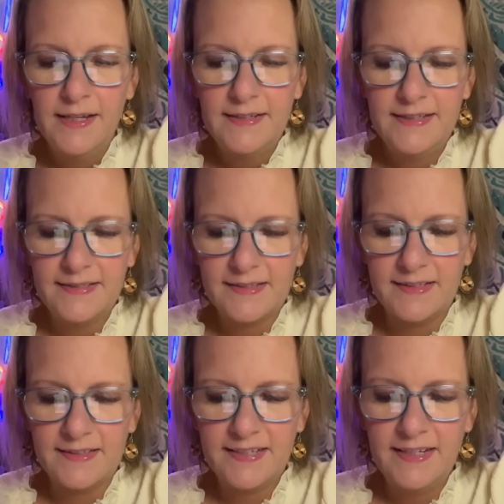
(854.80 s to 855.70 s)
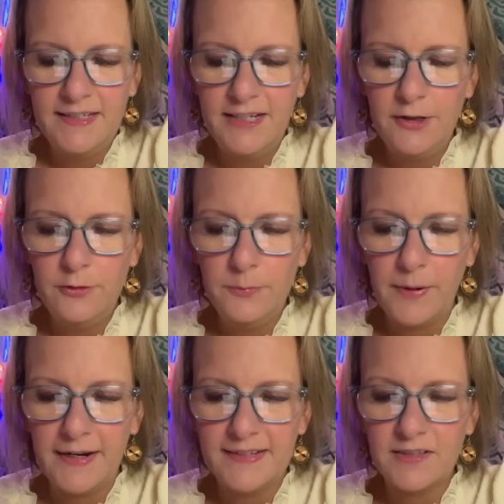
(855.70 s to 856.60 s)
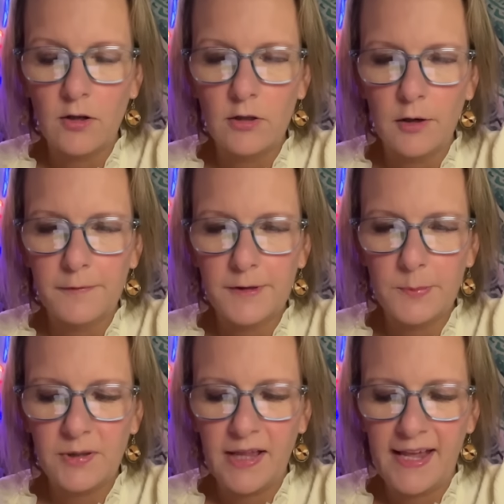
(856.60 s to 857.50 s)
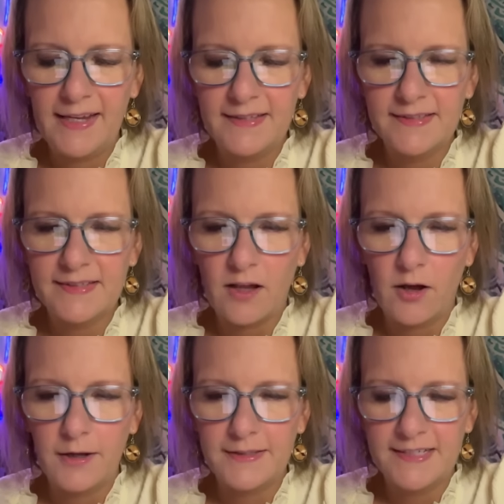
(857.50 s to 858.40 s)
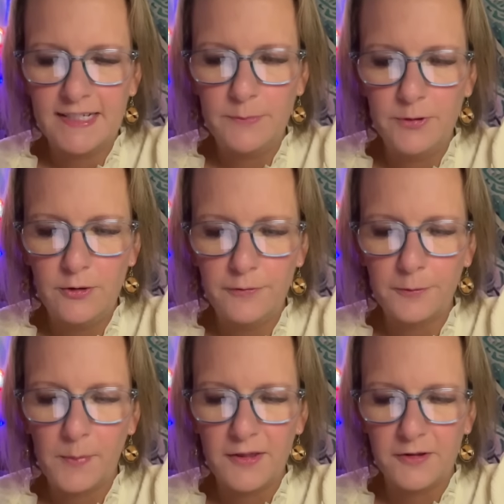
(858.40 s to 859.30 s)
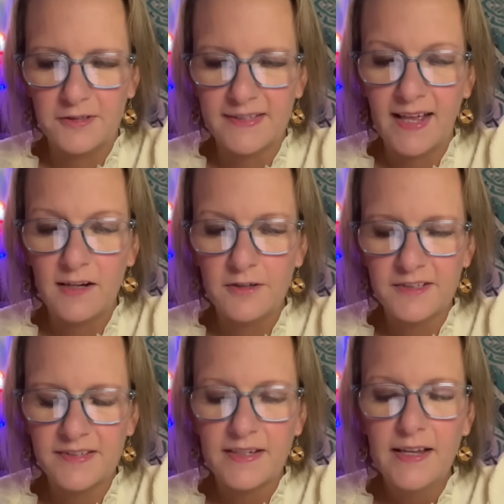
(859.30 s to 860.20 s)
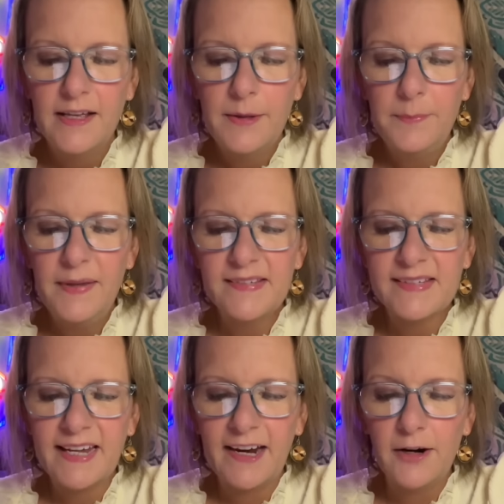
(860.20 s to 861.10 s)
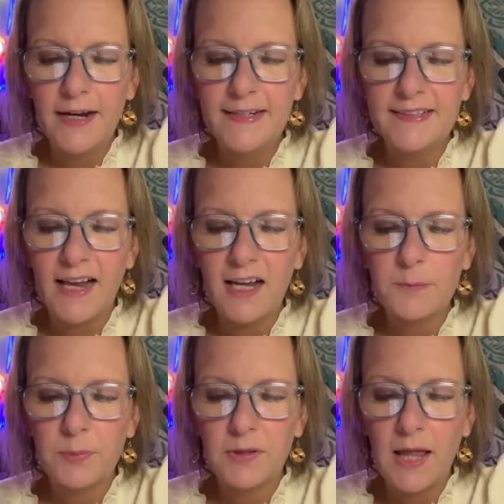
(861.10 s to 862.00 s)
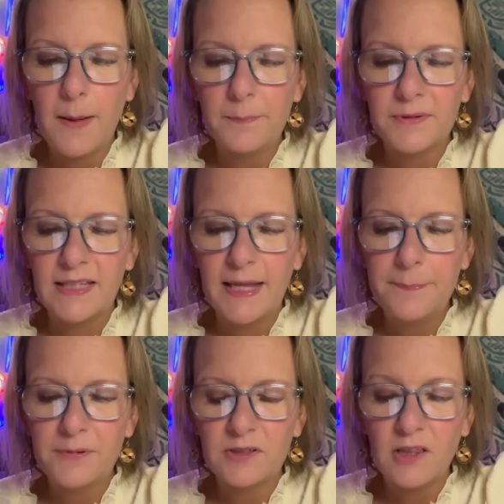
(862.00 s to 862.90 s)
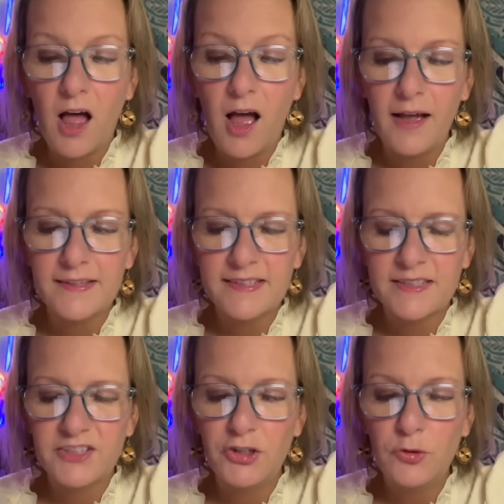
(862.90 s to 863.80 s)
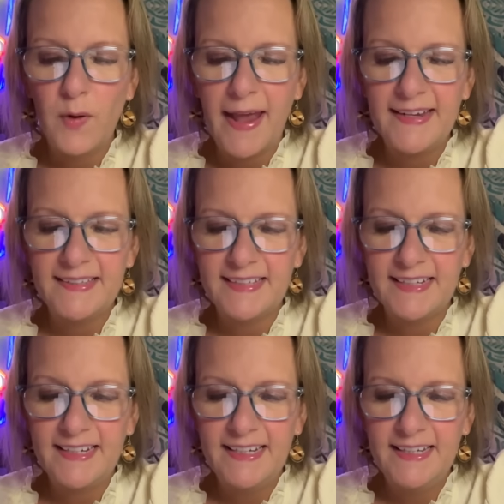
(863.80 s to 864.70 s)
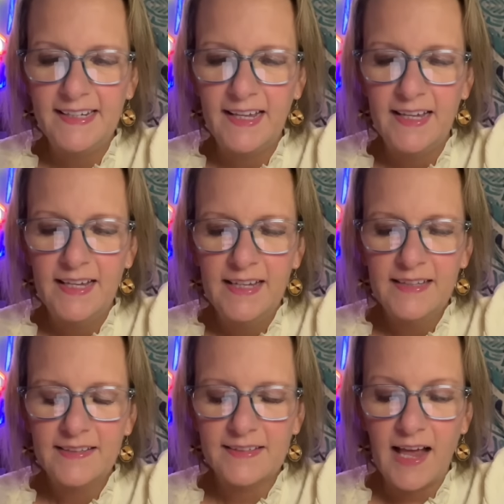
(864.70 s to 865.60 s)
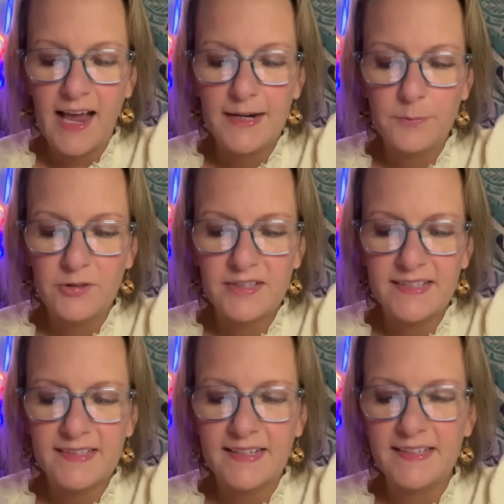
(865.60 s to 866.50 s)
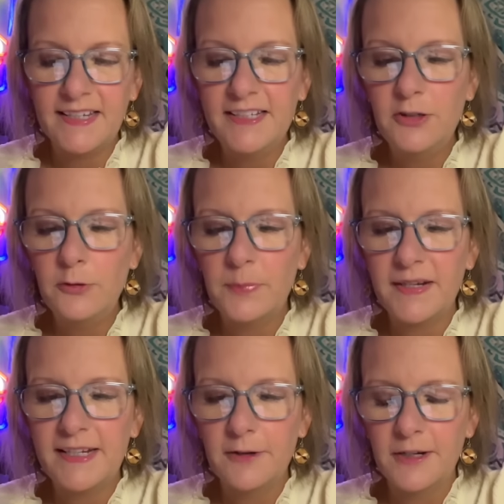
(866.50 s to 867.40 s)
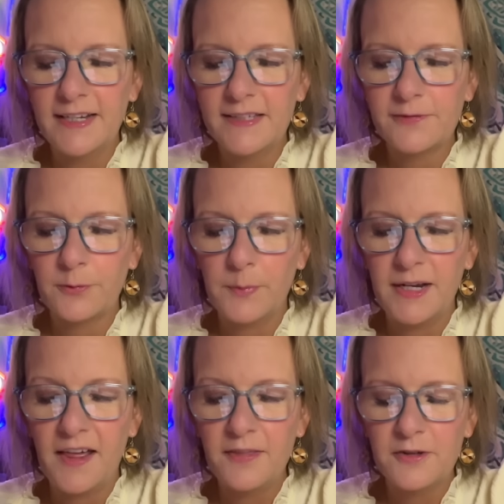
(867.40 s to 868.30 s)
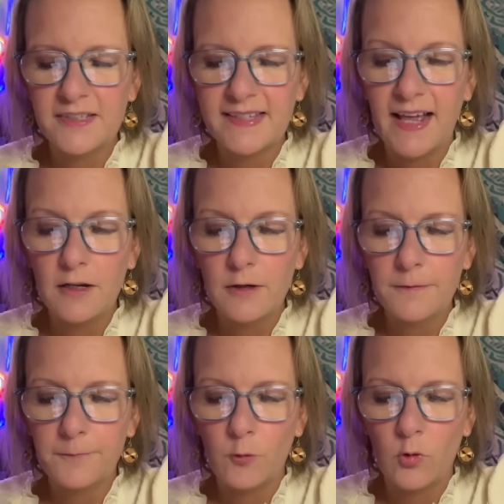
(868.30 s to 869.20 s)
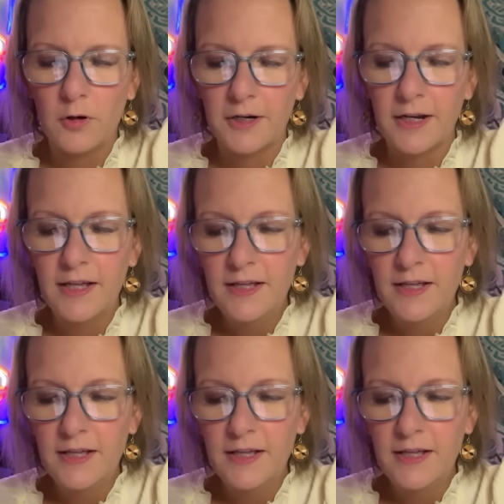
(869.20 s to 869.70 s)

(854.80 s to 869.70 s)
discontinued, but it's all over the place on Temu from other sellers. Miss Cara Duck Plump Lip Gloss 218. This item was discontinued, but here it is from another seller for